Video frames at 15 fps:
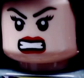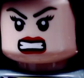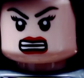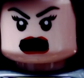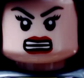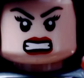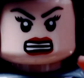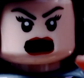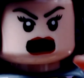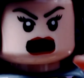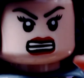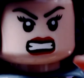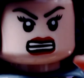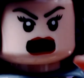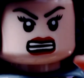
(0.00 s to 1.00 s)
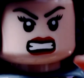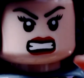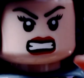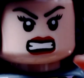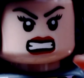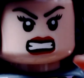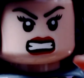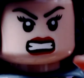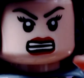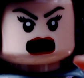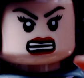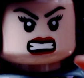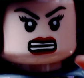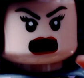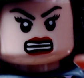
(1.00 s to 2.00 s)
Wait, what?
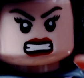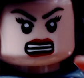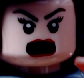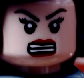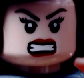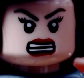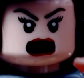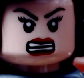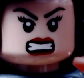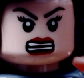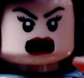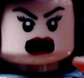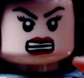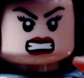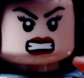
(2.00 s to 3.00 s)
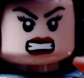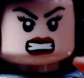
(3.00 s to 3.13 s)
Foggy, that never happened.